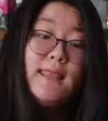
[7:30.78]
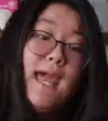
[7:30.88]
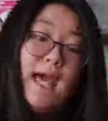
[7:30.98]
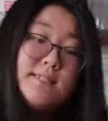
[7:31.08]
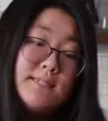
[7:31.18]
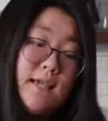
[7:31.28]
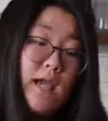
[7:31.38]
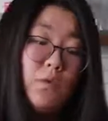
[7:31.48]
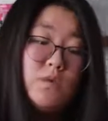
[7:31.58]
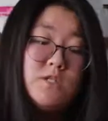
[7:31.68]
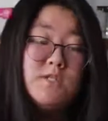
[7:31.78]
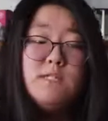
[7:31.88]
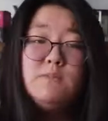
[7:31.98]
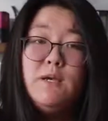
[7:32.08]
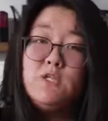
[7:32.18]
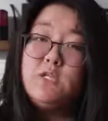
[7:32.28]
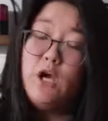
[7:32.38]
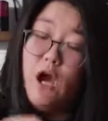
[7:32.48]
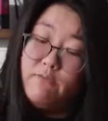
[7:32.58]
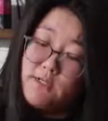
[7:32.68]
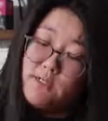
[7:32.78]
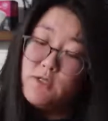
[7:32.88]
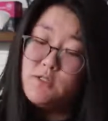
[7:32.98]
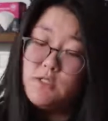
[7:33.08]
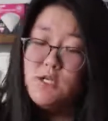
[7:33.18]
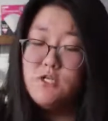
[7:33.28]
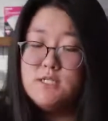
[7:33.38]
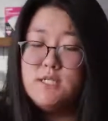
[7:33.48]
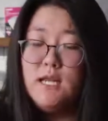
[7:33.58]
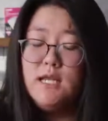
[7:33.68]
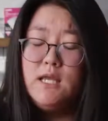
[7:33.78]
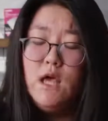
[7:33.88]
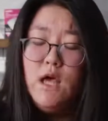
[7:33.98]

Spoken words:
the SCA, which is the Specialty Coffee Association setting,